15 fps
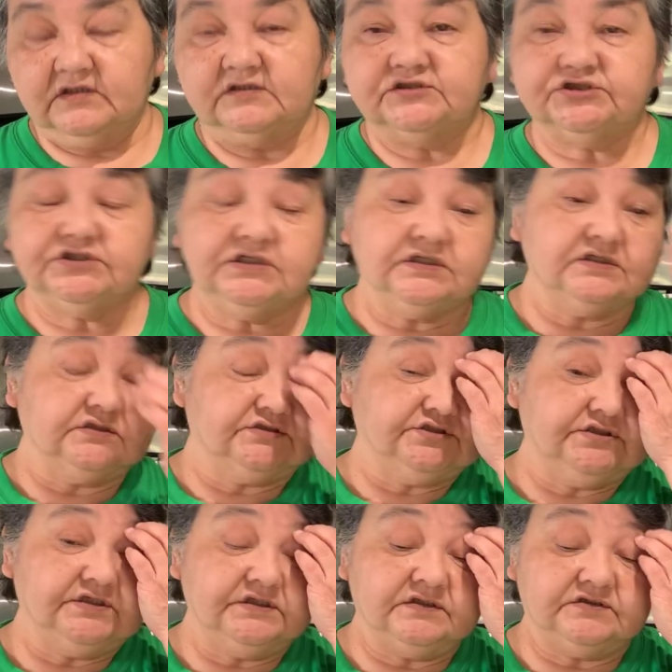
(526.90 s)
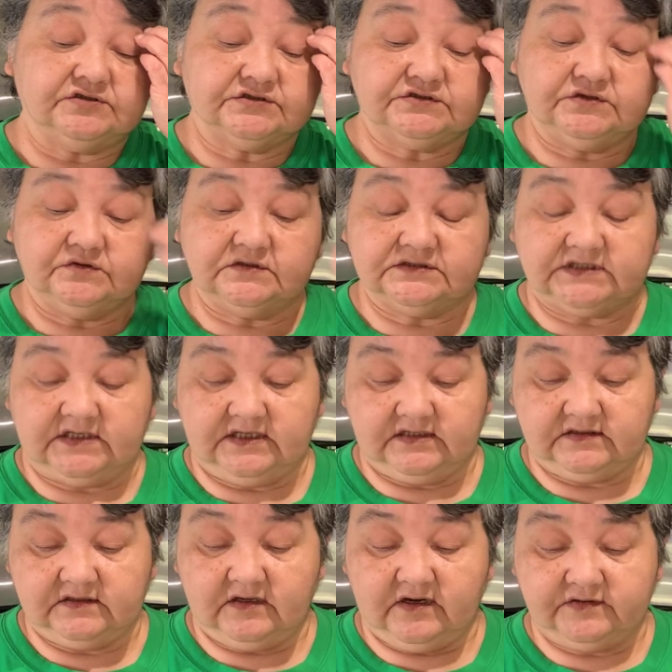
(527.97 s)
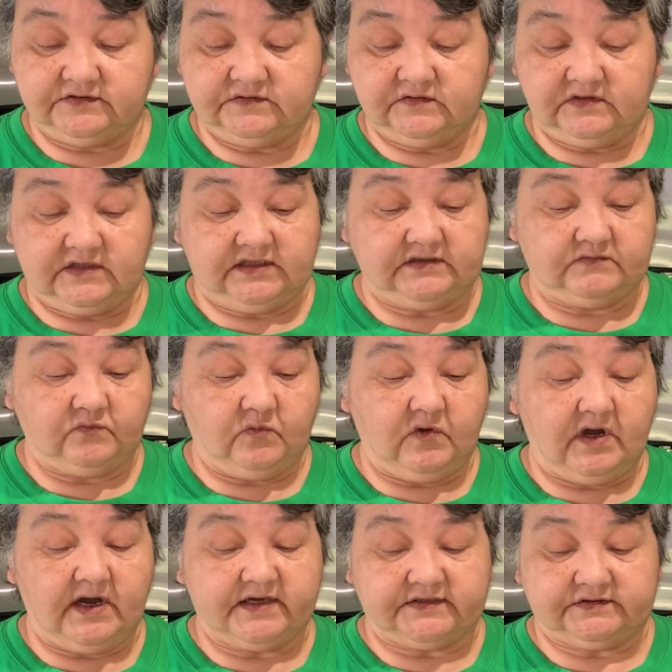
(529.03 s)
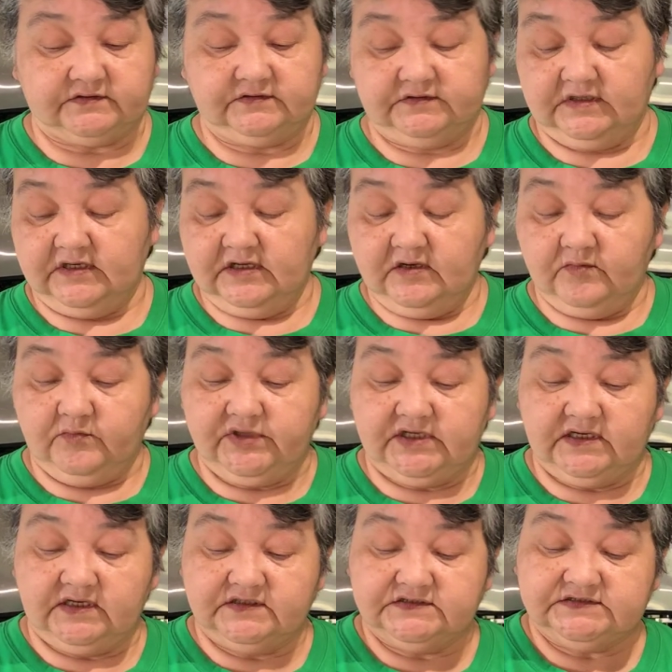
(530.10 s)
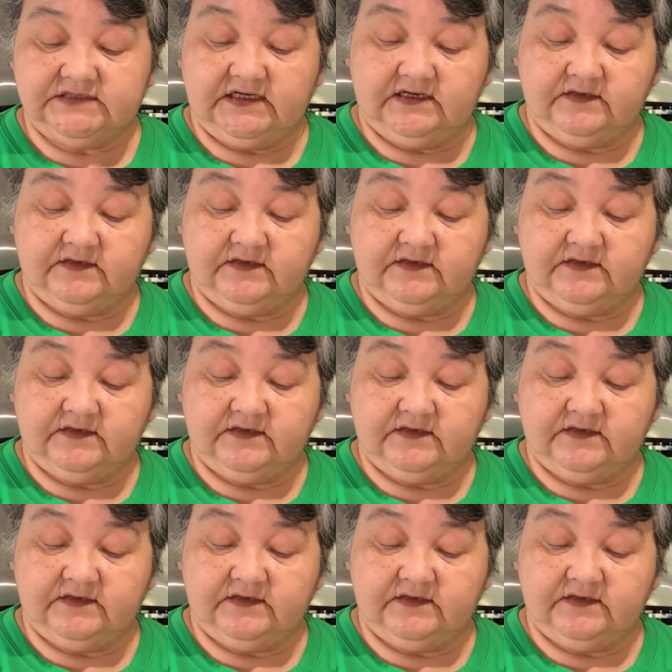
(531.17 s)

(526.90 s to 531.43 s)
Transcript: She just used lard and water because